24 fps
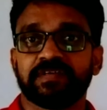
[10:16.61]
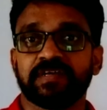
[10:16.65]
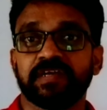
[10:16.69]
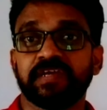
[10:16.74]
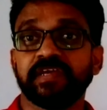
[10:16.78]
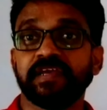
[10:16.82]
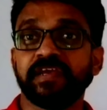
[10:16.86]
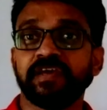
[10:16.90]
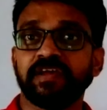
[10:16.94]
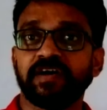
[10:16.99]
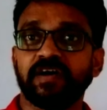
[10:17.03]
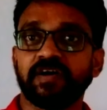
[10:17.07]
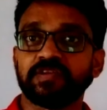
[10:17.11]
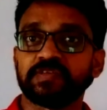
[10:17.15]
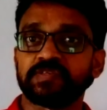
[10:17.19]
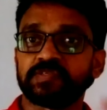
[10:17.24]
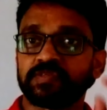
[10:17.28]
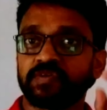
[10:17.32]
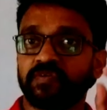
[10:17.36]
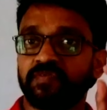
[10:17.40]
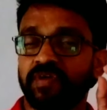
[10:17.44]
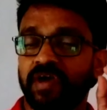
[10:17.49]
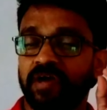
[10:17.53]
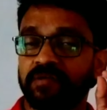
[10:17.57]
Here
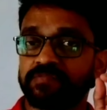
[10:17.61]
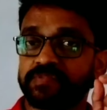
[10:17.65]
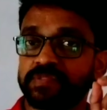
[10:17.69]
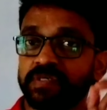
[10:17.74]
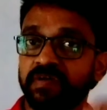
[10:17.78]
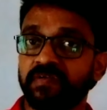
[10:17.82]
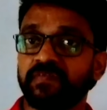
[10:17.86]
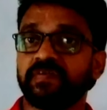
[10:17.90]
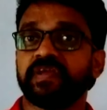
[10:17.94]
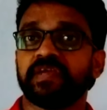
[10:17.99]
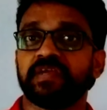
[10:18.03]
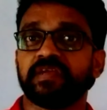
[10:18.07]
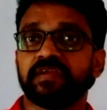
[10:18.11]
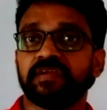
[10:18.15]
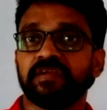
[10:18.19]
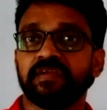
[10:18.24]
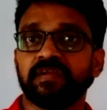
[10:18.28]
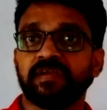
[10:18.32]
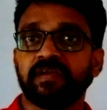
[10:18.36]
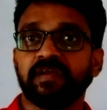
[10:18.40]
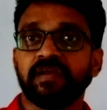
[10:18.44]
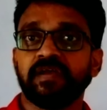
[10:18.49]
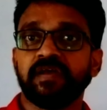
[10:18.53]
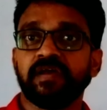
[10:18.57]
also
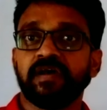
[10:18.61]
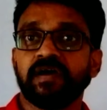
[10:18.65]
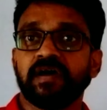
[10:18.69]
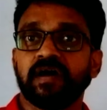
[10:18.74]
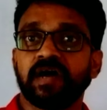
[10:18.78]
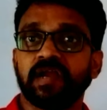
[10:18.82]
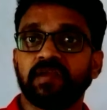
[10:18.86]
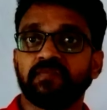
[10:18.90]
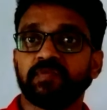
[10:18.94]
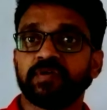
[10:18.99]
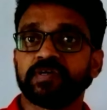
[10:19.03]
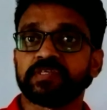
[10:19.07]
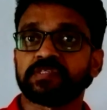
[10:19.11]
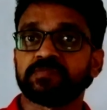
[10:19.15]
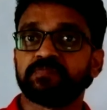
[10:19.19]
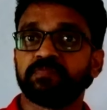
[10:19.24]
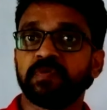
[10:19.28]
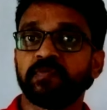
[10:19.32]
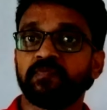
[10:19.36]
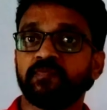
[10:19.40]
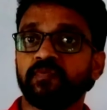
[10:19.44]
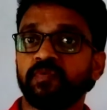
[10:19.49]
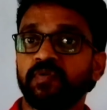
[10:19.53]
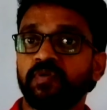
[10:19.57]
observing always
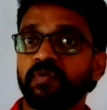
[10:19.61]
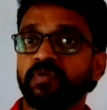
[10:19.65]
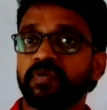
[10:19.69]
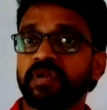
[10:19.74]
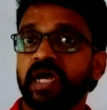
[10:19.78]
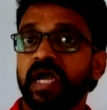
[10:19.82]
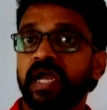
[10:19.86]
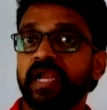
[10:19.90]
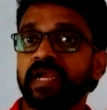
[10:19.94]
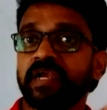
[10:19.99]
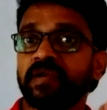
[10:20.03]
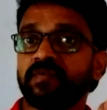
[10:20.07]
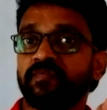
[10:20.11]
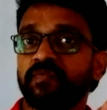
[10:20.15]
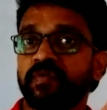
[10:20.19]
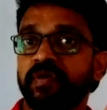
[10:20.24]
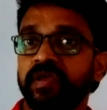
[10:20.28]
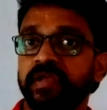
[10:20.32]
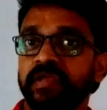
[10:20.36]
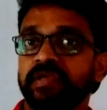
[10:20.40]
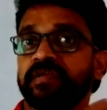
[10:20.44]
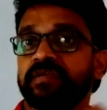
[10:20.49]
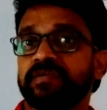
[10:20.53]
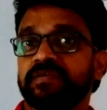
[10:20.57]
before
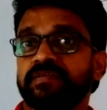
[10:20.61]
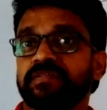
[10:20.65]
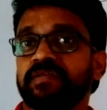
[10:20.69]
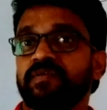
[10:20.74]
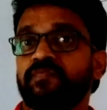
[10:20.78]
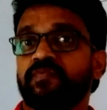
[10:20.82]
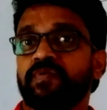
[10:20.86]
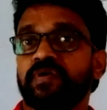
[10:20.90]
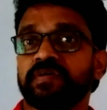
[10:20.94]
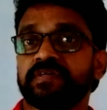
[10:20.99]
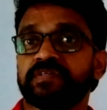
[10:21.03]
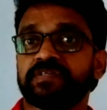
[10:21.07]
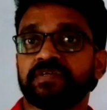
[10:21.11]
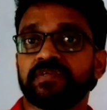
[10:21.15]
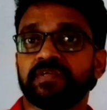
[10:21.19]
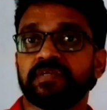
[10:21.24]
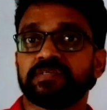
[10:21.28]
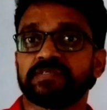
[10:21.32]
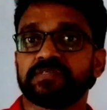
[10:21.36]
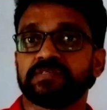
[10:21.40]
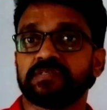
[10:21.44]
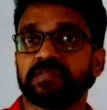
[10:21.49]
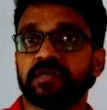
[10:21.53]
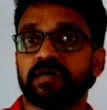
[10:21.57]
identifying the function
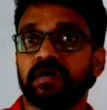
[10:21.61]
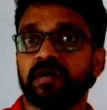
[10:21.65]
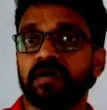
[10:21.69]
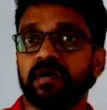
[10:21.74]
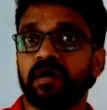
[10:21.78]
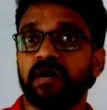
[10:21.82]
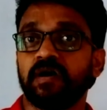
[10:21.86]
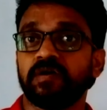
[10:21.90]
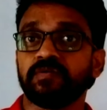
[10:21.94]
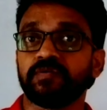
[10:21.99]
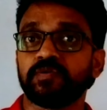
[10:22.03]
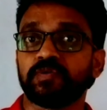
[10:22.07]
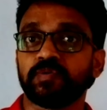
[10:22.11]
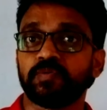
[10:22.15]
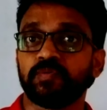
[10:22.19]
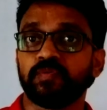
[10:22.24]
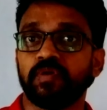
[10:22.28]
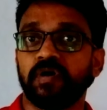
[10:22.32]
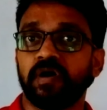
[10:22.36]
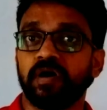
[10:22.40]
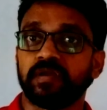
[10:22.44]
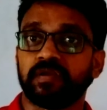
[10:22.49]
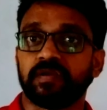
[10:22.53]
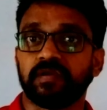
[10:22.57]
is onto
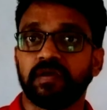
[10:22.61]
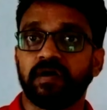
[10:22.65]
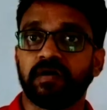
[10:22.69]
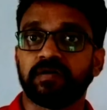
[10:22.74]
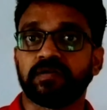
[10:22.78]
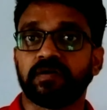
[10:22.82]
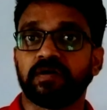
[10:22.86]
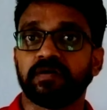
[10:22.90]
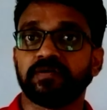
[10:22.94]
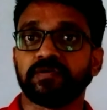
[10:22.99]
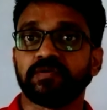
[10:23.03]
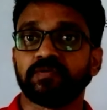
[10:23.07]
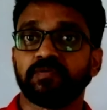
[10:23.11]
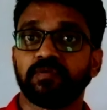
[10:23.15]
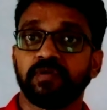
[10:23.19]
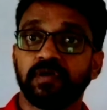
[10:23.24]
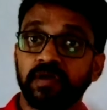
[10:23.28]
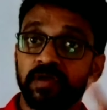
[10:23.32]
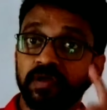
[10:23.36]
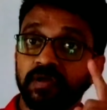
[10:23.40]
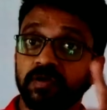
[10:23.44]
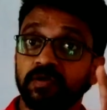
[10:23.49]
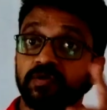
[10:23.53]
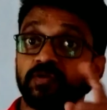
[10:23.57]
or not onto,
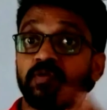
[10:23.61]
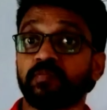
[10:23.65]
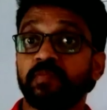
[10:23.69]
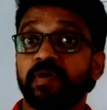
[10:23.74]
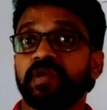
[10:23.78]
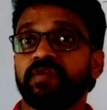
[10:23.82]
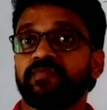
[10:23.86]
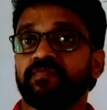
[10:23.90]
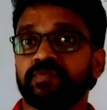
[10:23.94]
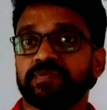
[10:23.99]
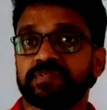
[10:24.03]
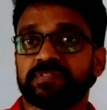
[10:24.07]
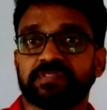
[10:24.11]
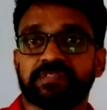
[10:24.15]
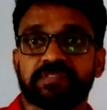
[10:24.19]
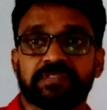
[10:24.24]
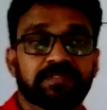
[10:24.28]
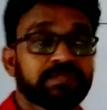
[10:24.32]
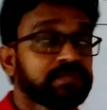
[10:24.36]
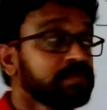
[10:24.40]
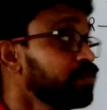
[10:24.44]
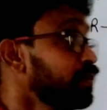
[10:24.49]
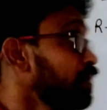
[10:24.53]
domain first.